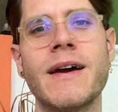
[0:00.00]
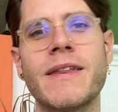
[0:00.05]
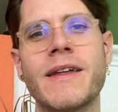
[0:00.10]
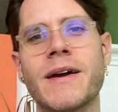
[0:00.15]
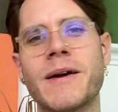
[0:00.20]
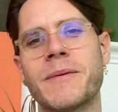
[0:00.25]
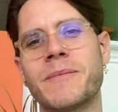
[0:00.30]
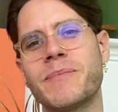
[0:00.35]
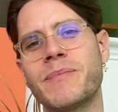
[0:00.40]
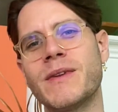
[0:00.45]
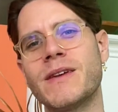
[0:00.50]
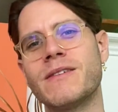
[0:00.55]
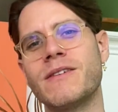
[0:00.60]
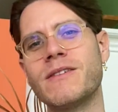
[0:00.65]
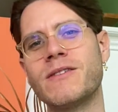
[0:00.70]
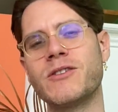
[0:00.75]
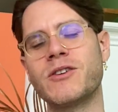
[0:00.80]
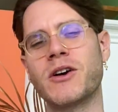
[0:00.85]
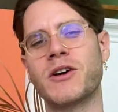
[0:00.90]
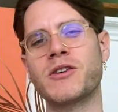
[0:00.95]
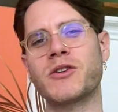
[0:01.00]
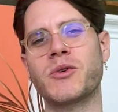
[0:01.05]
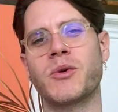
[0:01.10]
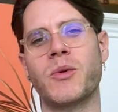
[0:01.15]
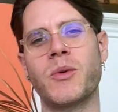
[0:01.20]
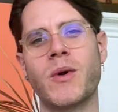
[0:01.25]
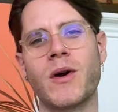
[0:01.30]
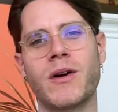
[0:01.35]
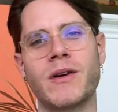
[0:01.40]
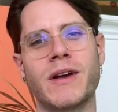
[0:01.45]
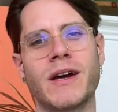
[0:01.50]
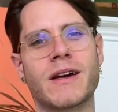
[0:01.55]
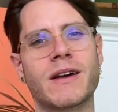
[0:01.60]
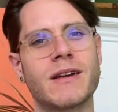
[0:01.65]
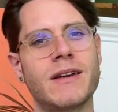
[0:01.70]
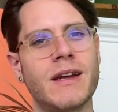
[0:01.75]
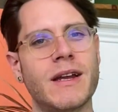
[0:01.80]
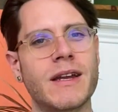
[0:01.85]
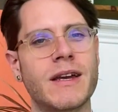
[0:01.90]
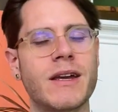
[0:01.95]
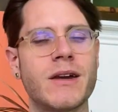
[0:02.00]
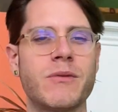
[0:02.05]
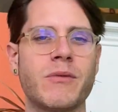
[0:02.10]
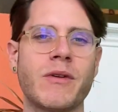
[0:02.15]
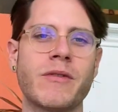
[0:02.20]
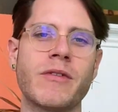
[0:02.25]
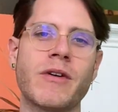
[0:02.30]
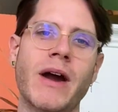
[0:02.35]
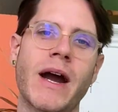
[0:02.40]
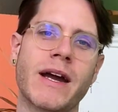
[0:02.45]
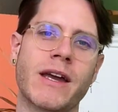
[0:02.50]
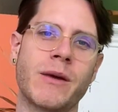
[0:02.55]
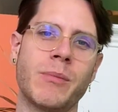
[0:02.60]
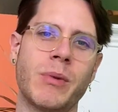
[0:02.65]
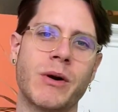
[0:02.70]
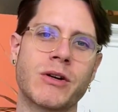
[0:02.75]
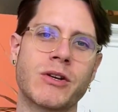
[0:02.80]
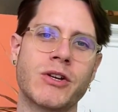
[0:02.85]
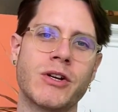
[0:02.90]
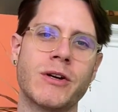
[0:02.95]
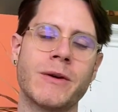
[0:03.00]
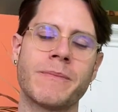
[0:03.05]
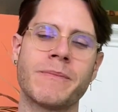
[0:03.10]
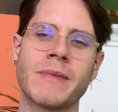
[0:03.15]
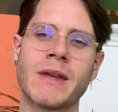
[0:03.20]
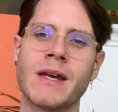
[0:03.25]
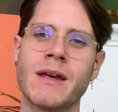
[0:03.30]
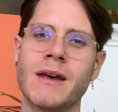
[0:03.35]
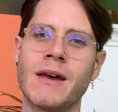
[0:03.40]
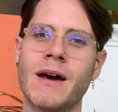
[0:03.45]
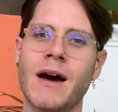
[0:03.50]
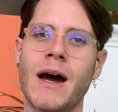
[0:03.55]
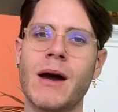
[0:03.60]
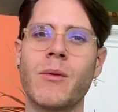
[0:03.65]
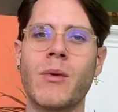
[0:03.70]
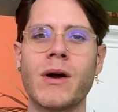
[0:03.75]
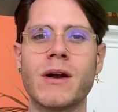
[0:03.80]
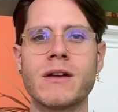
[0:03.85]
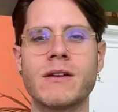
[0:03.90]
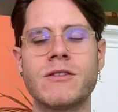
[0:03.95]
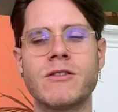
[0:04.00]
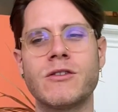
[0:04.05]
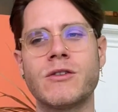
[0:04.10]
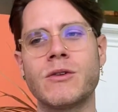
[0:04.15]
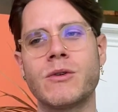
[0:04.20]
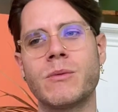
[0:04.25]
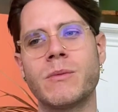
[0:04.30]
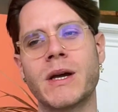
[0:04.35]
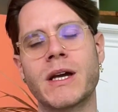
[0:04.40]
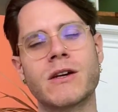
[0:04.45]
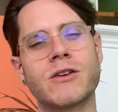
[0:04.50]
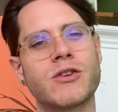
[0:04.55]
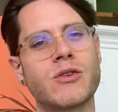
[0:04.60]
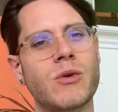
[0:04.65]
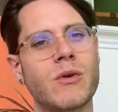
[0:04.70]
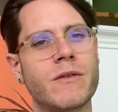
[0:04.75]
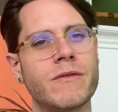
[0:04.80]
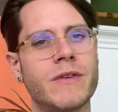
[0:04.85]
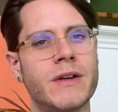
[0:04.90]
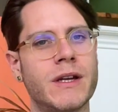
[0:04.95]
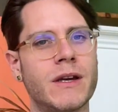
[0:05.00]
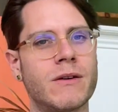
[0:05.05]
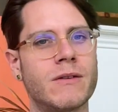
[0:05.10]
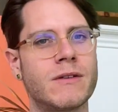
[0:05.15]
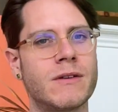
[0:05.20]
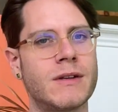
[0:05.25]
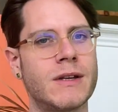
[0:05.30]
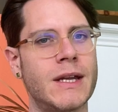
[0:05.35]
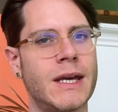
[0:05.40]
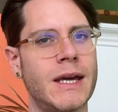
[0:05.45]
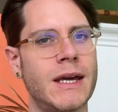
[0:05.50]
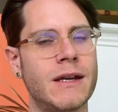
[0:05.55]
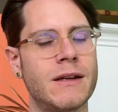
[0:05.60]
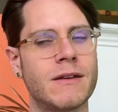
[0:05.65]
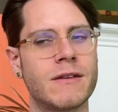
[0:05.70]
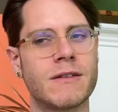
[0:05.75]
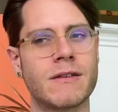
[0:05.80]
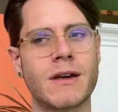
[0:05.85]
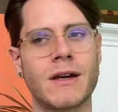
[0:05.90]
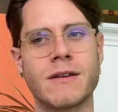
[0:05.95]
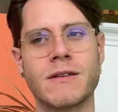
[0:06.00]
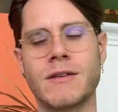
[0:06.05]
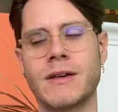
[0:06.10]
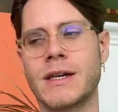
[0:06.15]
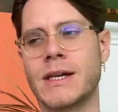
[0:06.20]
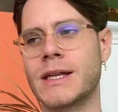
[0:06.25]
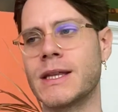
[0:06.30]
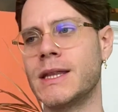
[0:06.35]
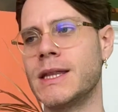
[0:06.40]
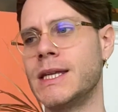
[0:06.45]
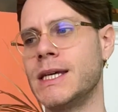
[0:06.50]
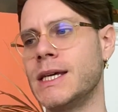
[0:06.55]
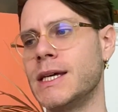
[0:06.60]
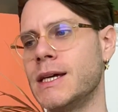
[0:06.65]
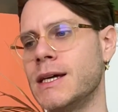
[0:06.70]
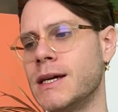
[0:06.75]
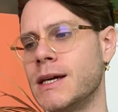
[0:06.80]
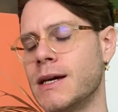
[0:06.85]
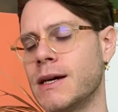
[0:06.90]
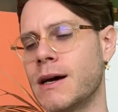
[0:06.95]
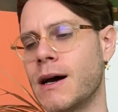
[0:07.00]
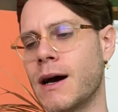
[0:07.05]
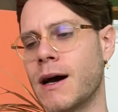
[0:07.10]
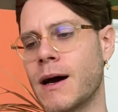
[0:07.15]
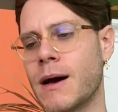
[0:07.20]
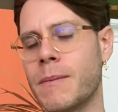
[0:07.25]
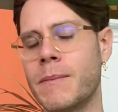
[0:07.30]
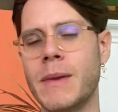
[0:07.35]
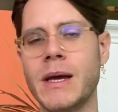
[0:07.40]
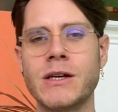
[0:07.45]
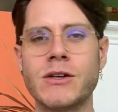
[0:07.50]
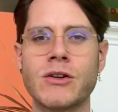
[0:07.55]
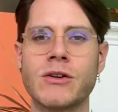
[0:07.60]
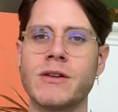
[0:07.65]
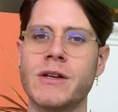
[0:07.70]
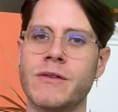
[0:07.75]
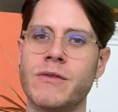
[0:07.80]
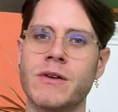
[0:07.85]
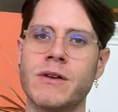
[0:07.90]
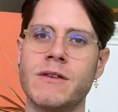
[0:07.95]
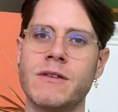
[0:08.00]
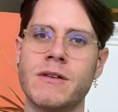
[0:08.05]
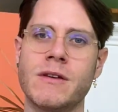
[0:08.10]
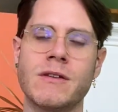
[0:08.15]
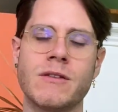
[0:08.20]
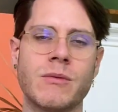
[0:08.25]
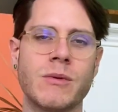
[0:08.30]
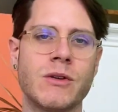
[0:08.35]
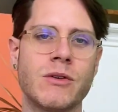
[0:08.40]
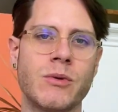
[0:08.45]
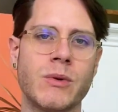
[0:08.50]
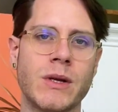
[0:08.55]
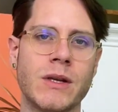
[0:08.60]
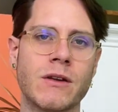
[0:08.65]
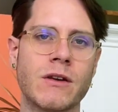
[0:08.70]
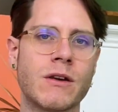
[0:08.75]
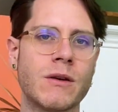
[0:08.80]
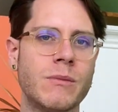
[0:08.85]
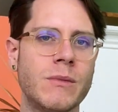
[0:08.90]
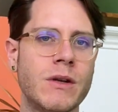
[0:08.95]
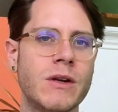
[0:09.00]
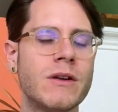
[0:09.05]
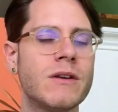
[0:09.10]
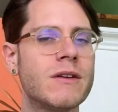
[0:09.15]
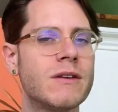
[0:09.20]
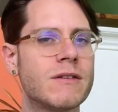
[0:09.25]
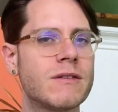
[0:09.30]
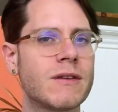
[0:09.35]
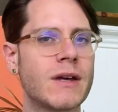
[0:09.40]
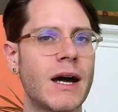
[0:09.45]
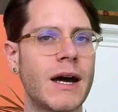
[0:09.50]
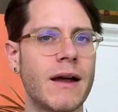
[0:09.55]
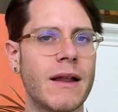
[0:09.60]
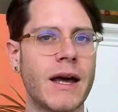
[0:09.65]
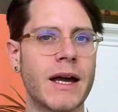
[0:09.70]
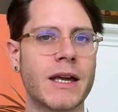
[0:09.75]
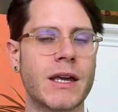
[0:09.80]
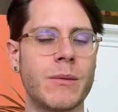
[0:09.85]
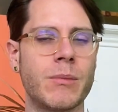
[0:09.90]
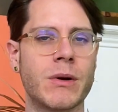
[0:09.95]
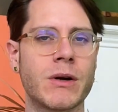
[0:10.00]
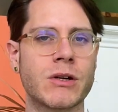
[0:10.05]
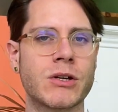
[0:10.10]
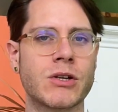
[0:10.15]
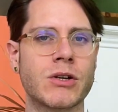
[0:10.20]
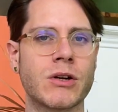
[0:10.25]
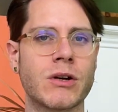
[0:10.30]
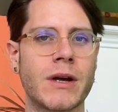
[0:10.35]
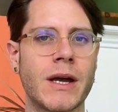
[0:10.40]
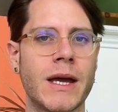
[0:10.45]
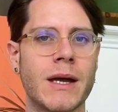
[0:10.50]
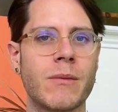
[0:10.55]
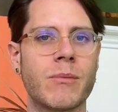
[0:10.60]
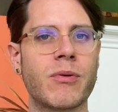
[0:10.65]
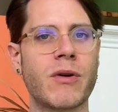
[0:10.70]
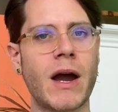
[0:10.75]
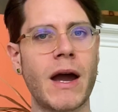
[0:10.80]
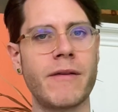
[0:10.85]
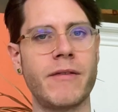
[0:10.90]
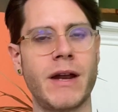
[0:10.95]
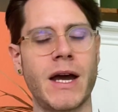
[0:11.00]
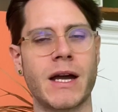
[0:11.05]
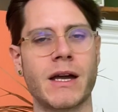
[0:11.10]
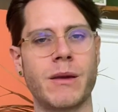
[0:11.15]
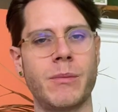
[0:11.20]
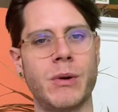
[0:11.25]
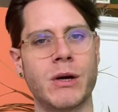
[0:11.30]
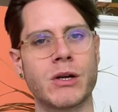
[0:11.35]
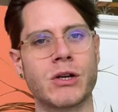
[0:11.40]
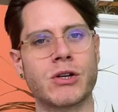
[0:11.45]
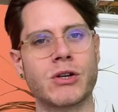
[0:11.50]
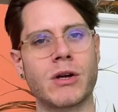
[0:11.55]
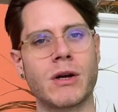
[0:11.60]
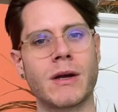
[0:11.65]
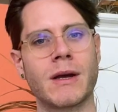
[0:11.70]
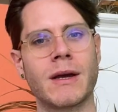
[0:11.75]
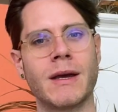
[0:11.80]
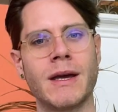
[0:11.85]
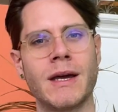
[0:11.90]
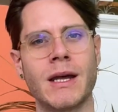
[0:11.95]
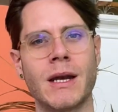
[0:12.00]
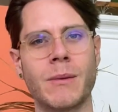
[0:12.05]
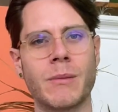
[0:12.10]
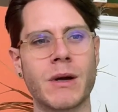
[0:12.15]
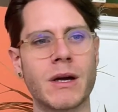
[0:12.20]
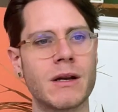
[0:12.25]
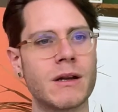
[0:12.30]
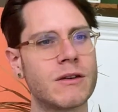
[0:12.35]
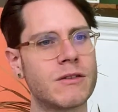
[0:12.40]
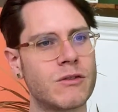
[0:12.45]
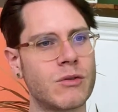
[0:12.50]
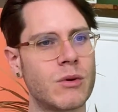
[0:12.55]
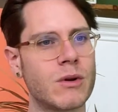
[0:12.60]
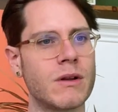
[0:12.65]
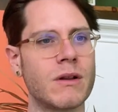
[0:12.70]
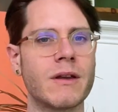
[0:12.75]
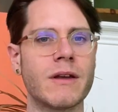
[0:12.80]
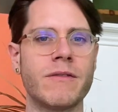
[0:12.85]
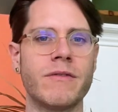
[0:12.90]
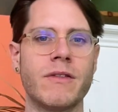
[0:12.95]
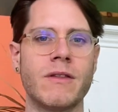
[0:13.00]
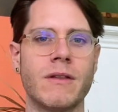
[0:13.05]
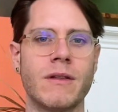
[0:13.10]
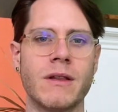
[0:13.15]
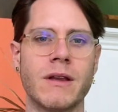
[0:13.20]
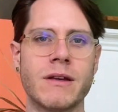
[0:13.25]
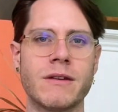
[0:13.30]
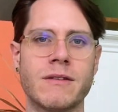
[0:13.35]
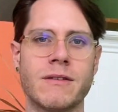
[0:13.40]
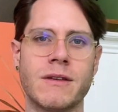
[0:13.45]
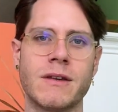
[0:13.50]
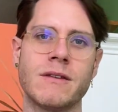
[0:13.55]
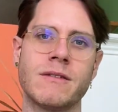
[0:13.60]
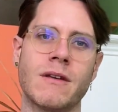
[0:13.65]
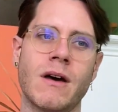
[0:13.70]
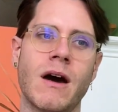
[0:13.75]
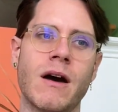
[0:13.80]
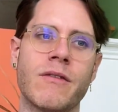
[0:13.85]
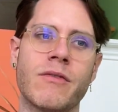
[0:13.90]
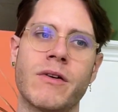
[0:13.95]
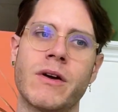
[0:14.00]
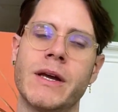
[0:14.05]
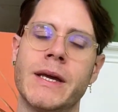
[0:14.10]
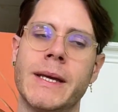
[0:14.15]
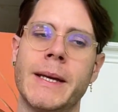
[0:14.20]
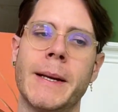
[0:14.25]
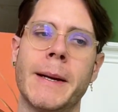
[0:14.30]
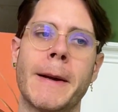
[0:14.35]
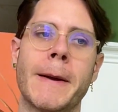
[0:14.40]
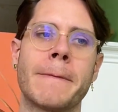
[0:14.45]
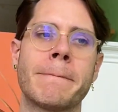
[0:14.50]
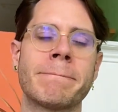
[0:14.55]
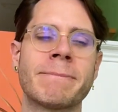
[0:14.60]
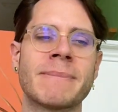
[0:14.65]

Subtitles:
there, this is Joshua Warren at Connecticut River Acupuncture. I wanted to make a short video today discussing the major differences between community style acupuncture and private acupuncture. I'm going to sort of list these off right here.